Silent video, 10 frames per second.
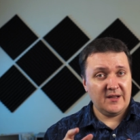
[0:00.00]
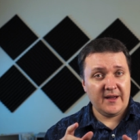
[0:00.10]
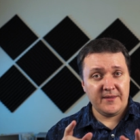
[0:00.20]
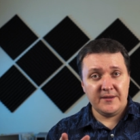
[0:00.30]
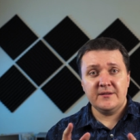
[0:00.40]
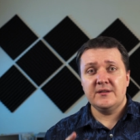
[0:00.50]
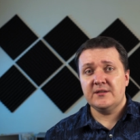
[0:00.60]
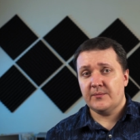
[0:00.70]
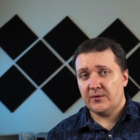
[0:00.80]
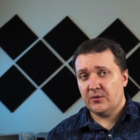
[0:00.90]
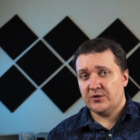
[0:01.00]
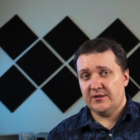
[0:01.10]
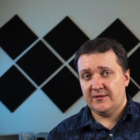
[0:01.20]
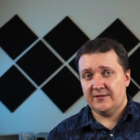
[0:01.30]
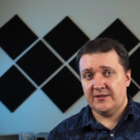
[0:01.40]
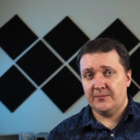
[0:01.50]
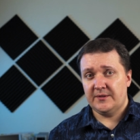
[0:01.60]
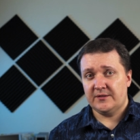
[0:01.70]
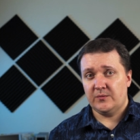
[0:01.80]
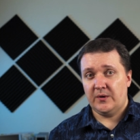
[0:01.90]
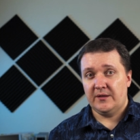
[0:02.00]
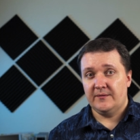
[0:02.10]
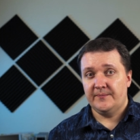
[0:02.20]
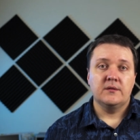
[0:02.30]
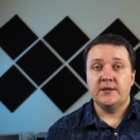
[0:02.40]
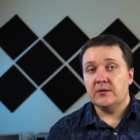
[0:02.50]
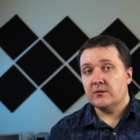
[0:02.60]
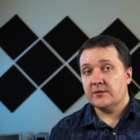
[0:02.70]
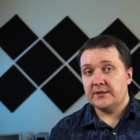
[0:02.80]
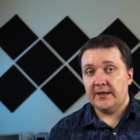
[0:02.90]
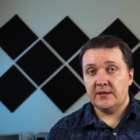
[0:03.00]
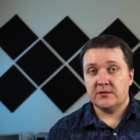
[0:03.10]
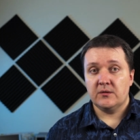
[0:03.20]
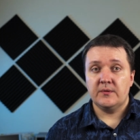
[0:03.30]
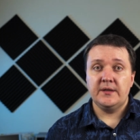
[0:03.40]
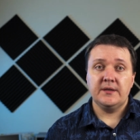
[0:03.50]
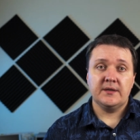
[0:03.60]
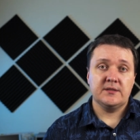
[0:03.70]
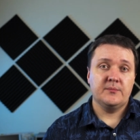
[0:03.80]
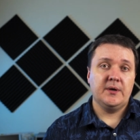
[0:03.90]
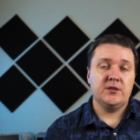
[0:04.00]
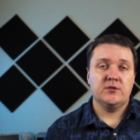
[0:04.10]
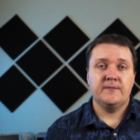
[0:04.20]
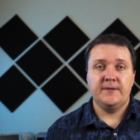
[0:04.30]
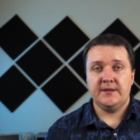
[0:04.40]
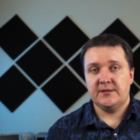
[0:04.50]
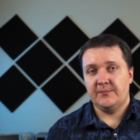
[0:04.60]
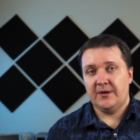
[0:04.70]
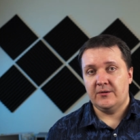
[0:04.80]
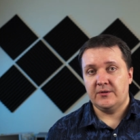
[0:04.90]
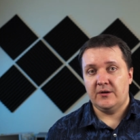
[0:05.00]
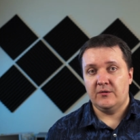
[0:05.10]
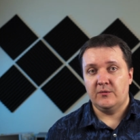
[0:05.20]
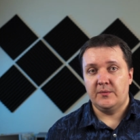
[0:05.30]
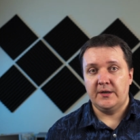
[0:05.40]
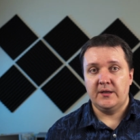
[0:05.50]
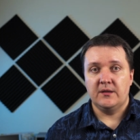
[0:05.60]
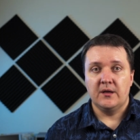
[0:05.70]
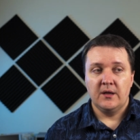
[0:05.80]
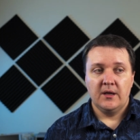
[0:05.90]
I think this approach is the simplest one. Neuroscience already has a bunch of facts about our brain,